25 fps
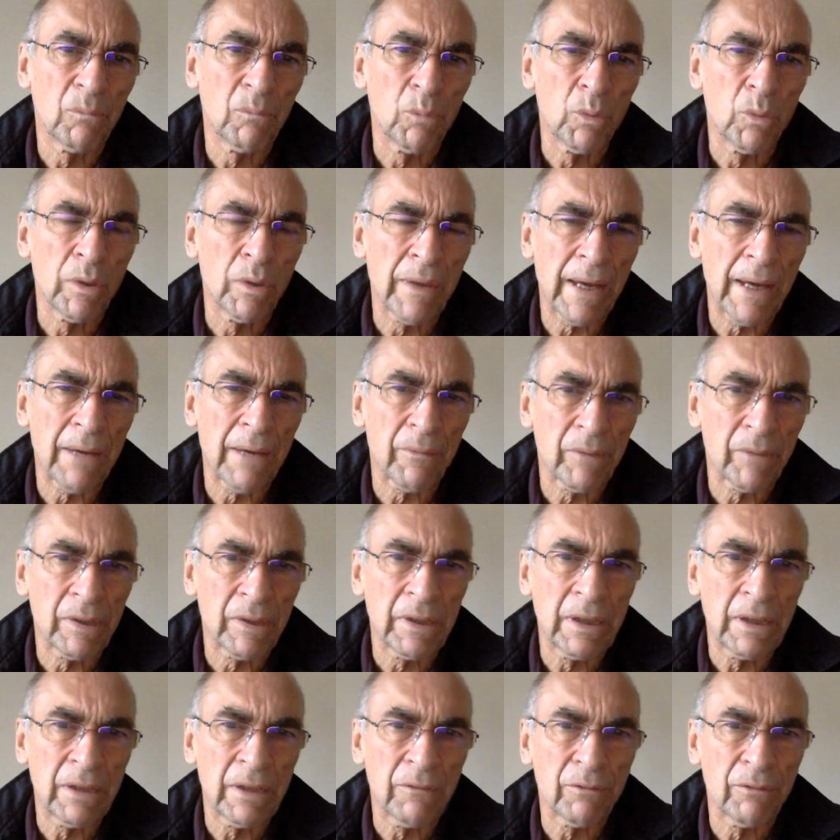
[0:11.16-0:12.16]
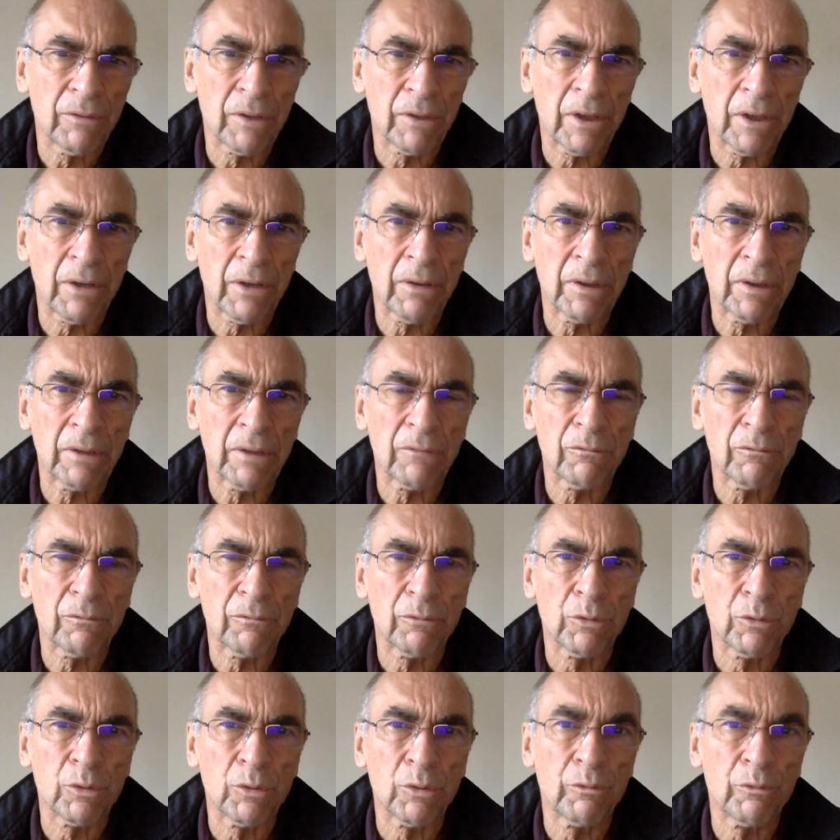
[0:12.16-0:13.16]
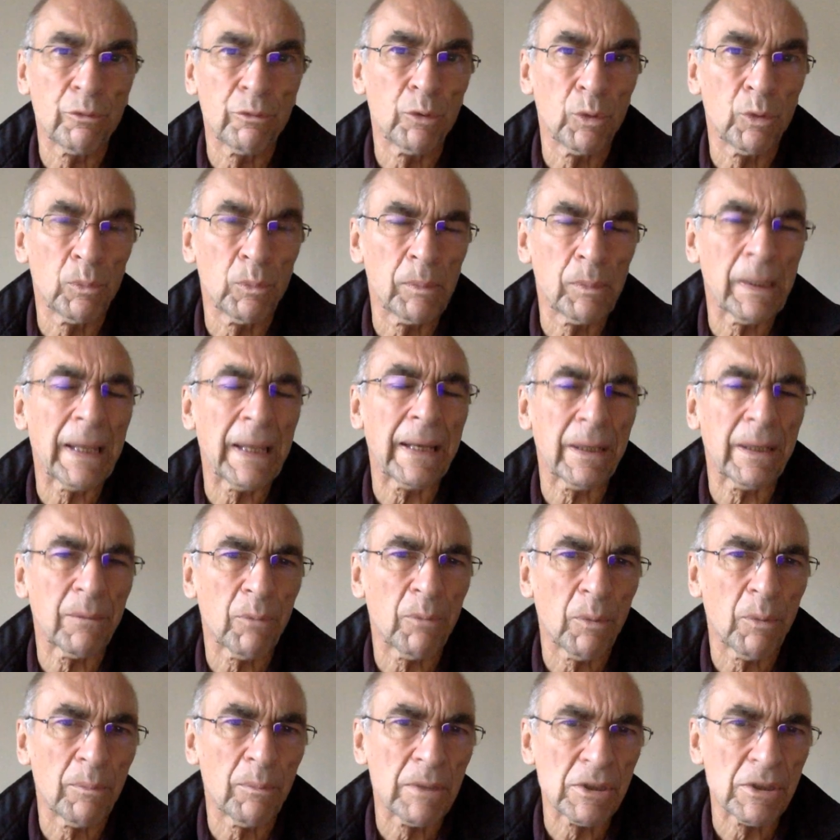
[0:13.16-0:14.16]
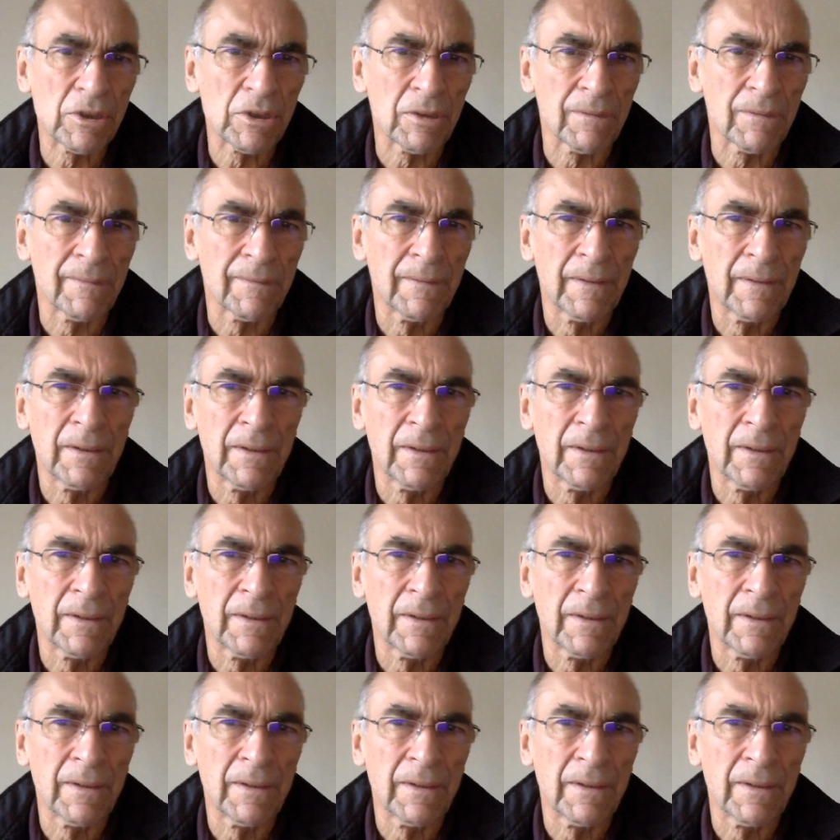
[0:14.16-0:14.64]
without the need for going for full planning permission.